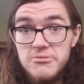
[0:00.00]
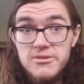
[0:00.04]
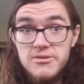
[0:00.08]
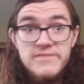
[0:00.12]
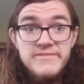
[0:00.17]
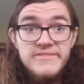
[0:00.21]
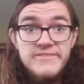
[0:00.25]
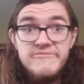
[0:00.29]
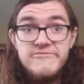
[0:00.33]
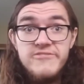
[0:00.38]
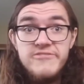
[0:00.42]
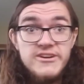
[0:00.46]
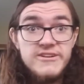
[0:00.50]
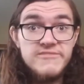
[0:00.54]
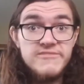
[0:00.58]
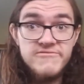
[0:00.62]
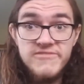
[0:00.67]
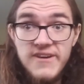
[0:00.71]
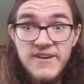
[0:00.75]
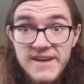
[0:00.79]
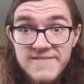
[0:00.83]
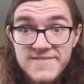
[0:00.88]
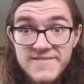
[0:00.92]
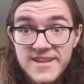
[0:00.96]
or even fucking
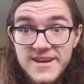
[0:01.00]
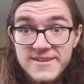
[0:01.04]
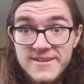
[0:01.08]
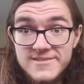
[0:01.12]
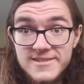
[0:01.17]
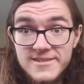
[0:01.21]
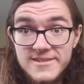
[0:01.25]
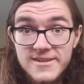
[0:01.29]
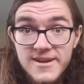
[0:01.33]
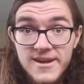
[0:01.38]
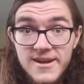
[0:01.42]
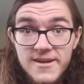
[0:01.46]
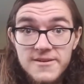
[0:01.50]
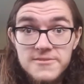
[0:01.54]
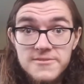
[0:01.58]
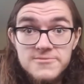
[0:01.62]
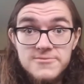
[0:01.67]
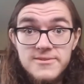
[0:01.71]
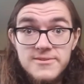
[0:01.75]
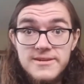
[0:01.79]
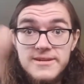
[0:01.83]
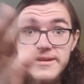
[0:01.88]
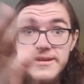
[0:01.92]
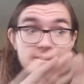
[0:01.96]

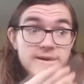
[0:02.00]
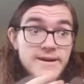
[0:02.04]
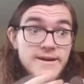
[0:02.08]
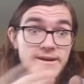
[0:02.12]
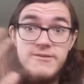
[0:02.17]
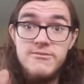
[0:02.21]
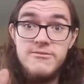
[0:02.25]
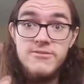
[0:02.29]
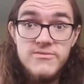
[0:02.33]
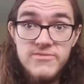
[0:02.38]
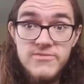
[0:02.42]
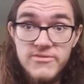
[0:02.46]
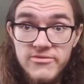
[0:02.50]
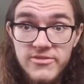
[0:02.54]
$5,000 right now. I don't give a